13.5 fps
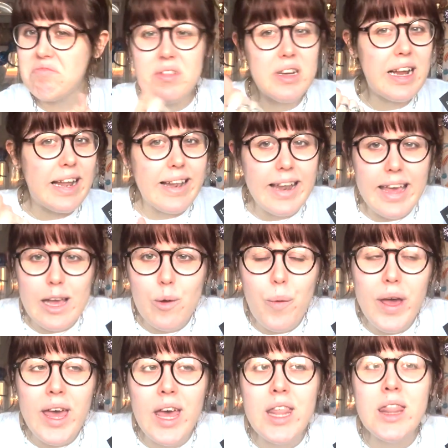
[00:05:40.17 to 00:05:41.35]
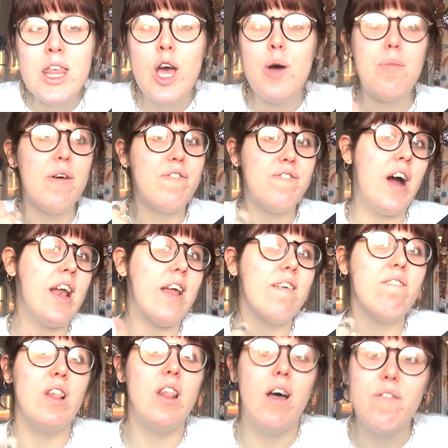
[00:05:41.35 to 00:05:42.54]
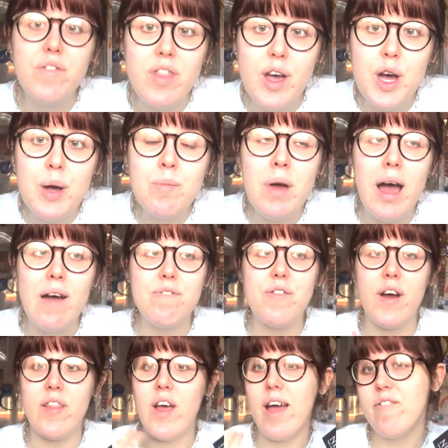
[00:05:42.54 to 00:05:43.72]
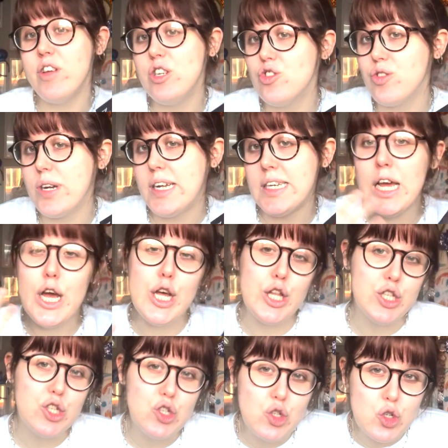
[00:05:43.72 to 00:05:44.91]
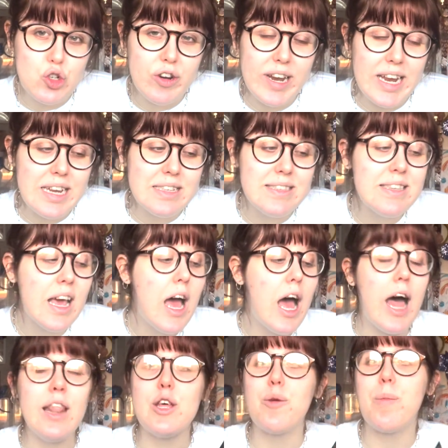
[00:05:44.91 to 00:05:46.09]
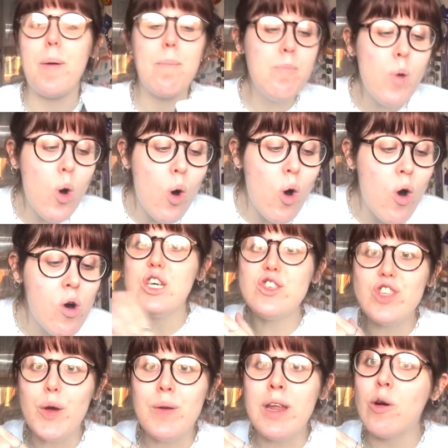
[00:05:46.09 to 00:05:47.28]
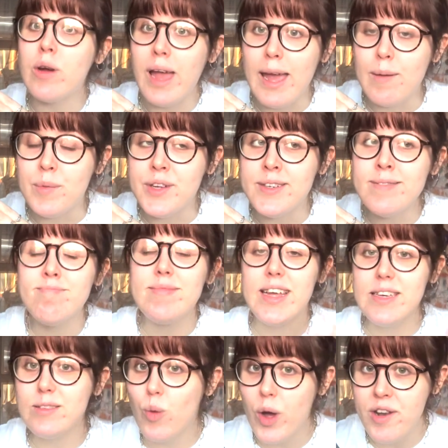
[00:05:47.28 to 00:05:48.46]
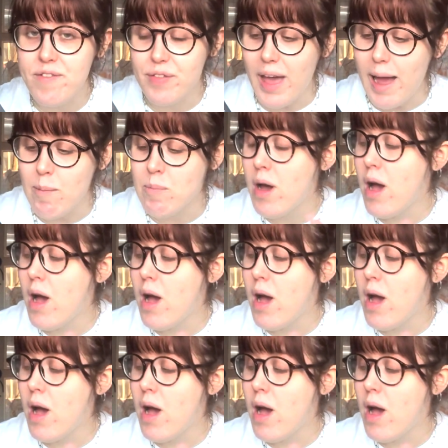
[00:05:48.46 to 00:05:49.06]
click with, but find I've loved them and find that I've enjoyed the stories a little bit more. So Neil Gaiman is one of them,